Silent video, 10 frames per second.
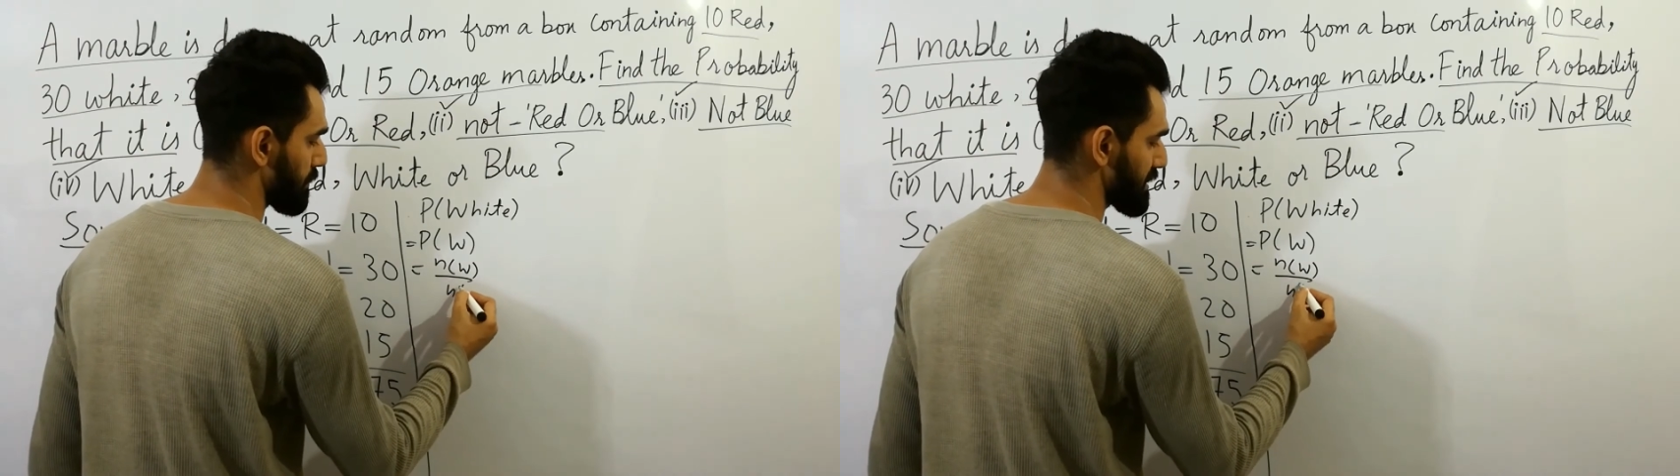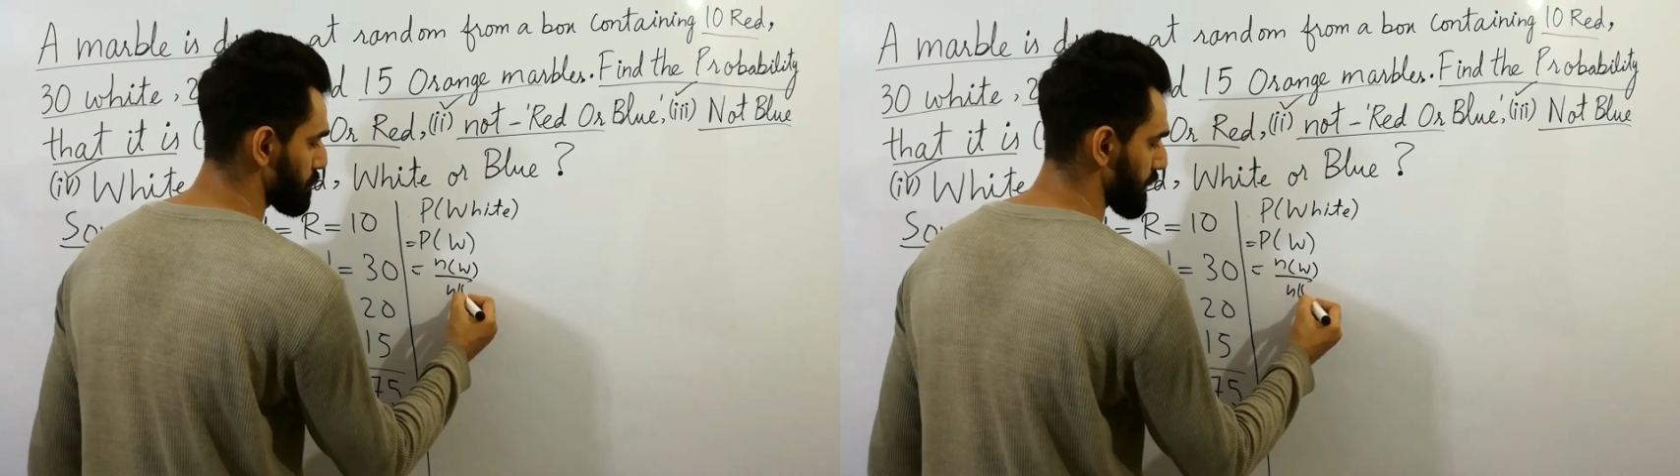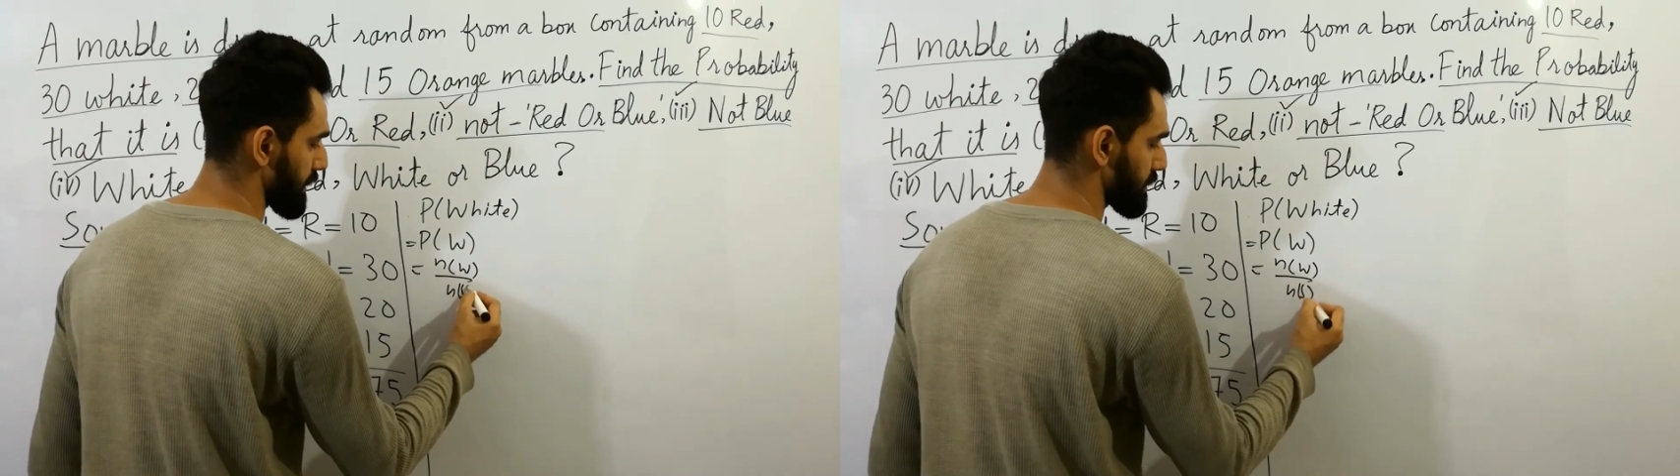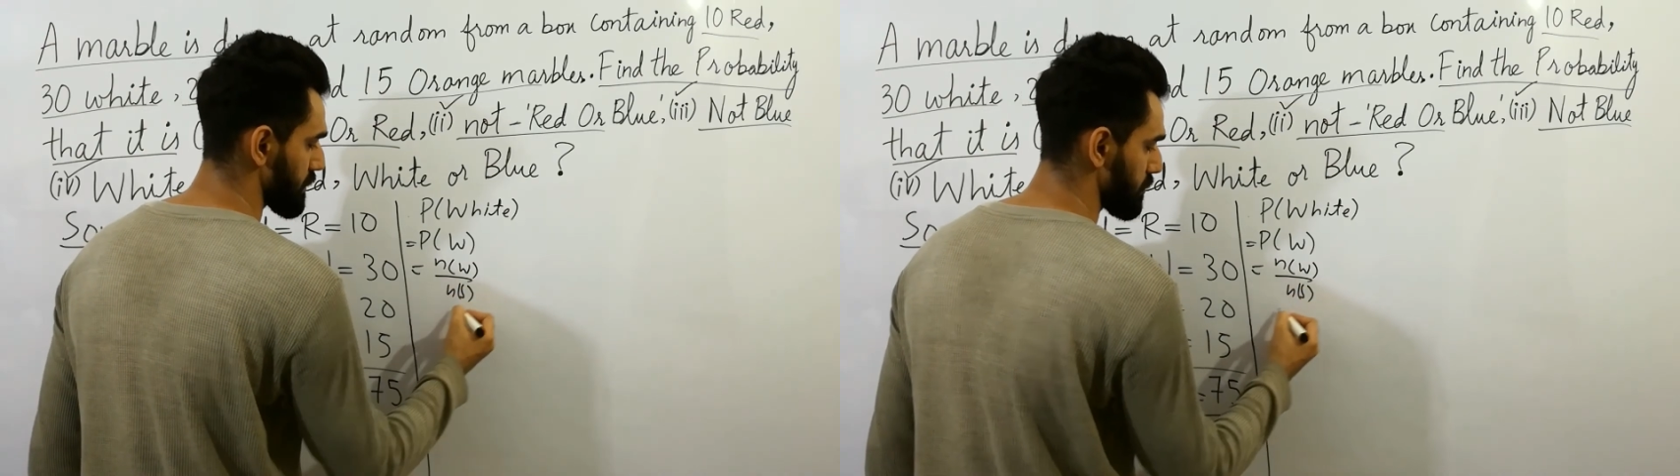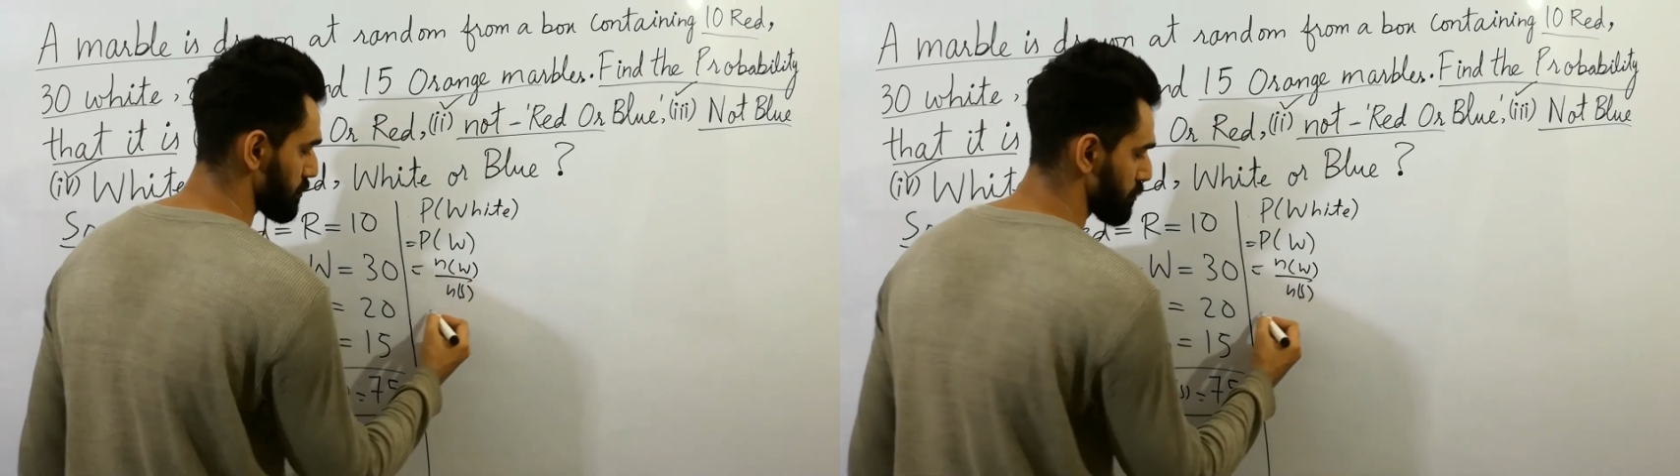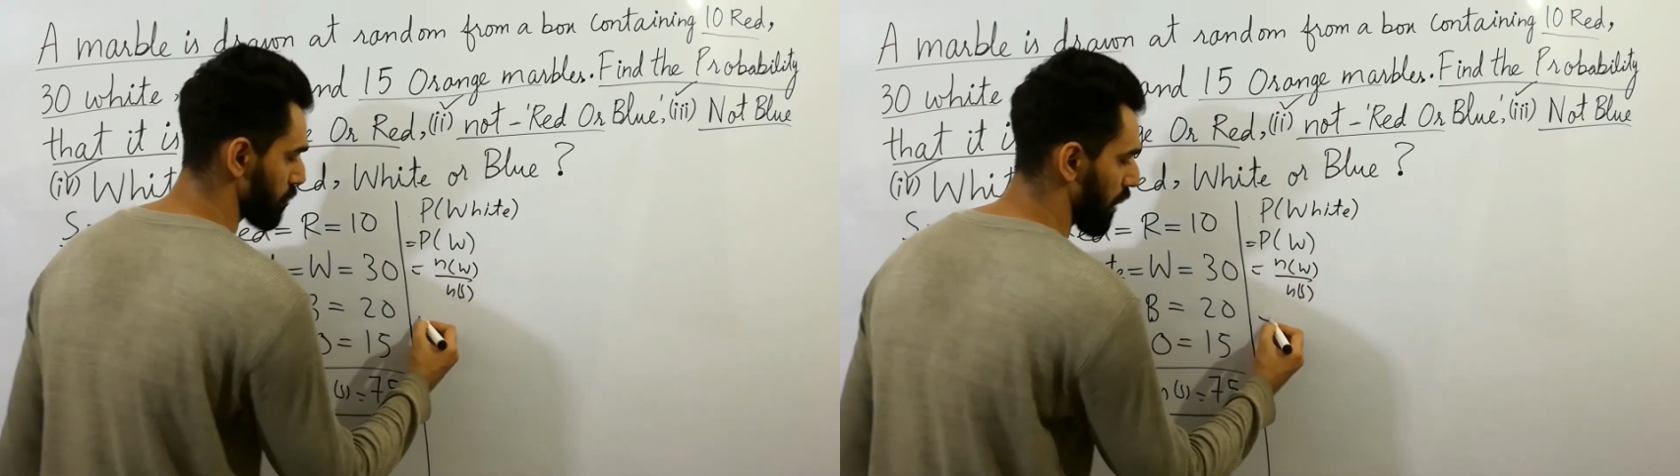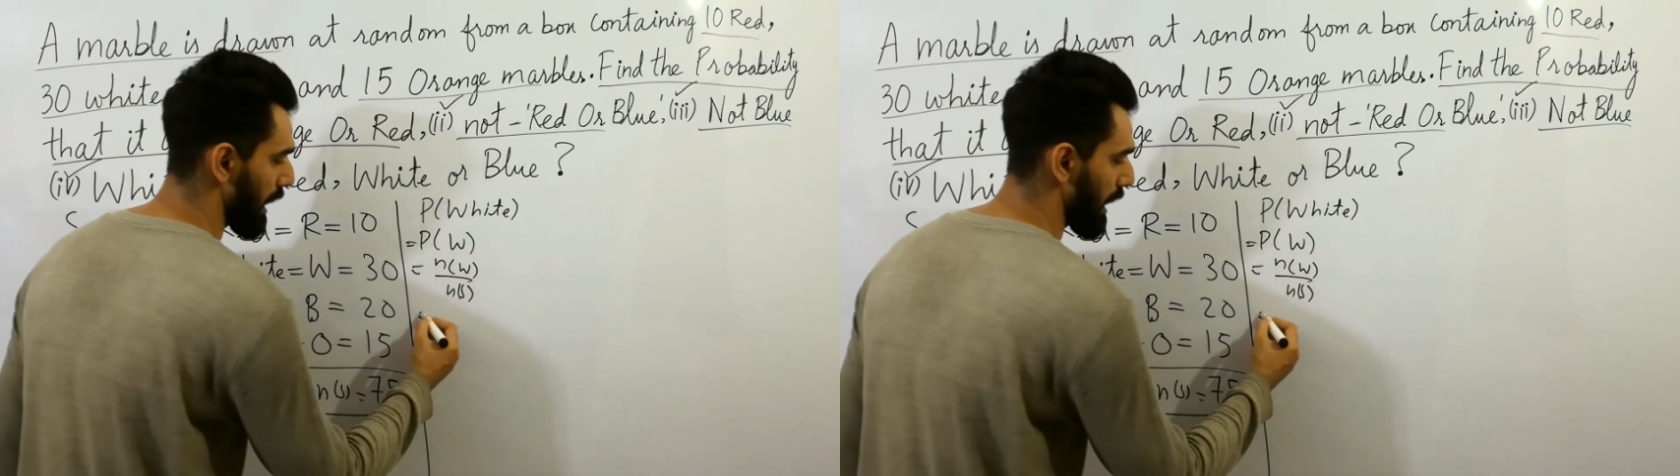space. So I have